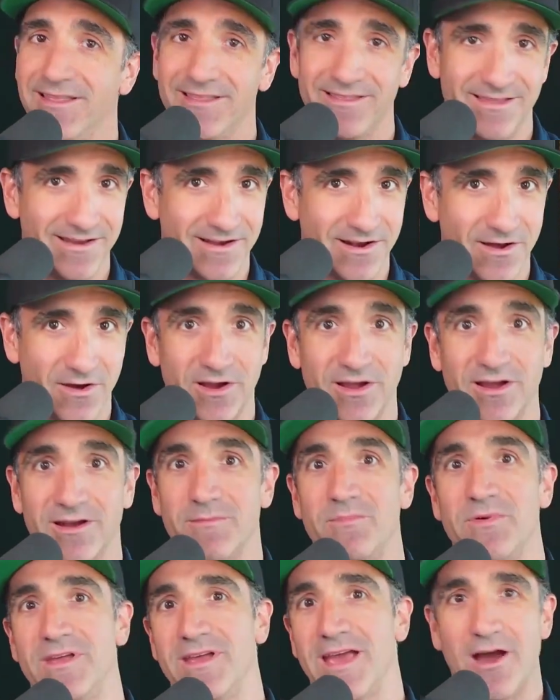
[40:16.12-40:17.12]
going to
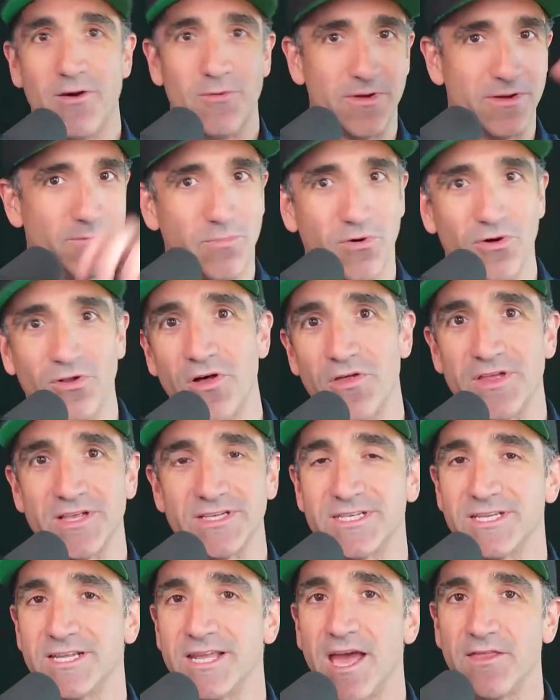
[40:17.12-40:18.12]
be how we pull all
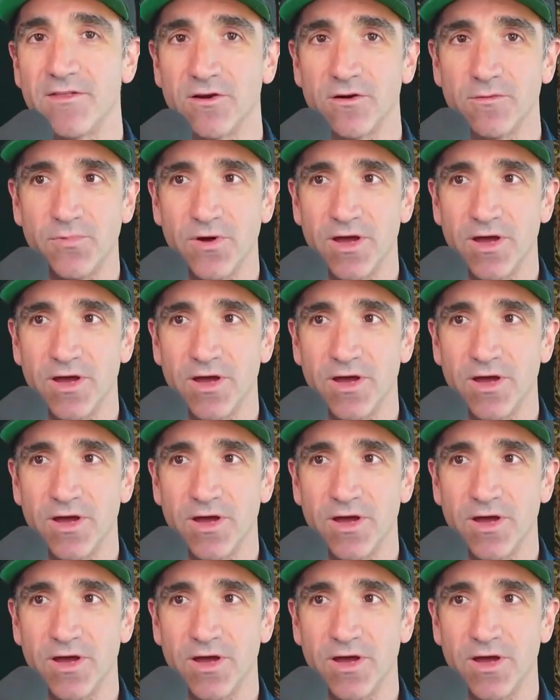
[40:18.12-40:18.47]
this together.